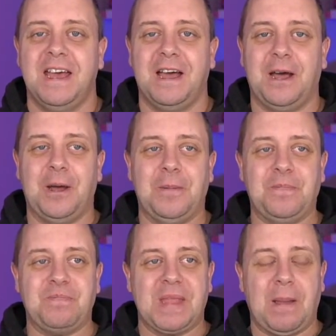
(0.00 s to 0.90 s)

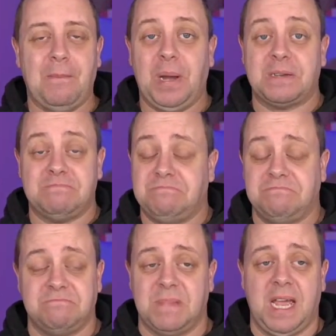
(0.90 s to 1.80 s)
But
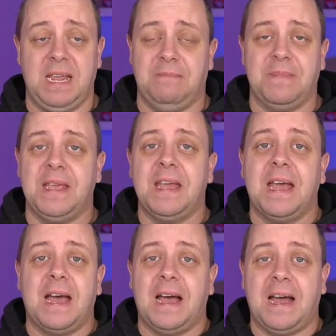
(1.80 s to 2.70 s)
hey,
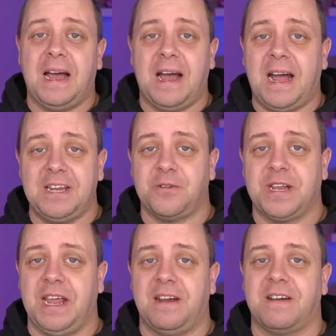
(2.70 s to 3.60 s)
I
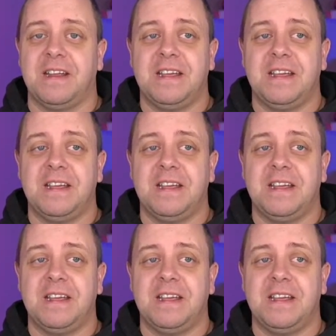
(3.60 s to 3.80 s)
don't care.